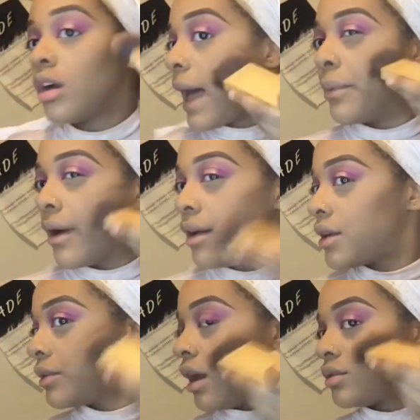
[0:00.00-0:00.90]
I bronze, I
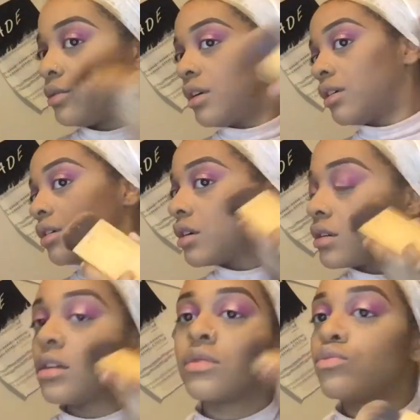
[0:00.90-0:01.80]
like contour. I
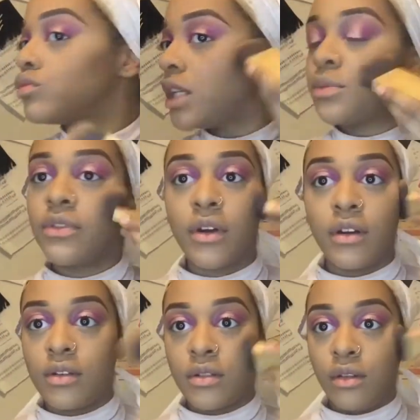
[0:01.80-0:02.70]
just prefer
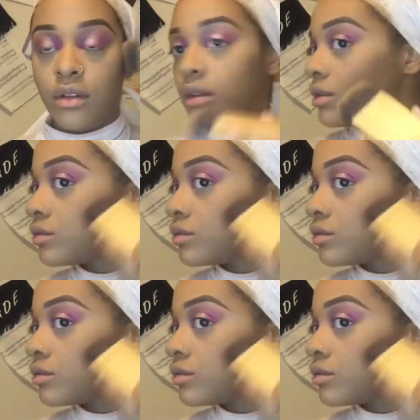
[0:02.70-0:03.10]
to look